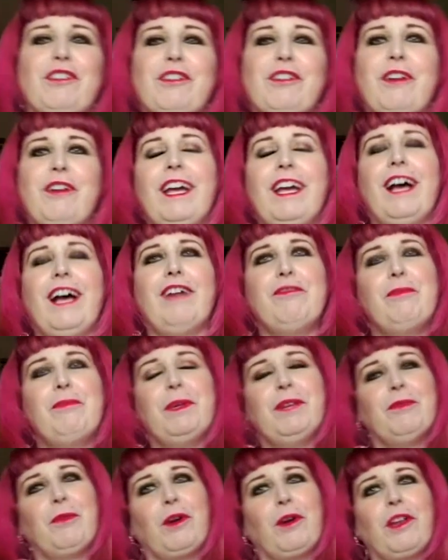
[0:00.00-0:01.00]
So I have
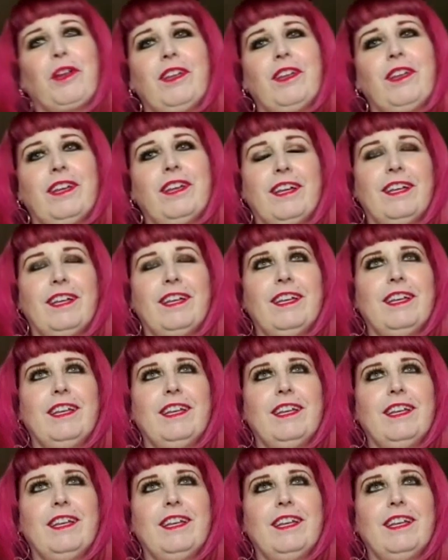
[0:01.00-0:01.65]
been working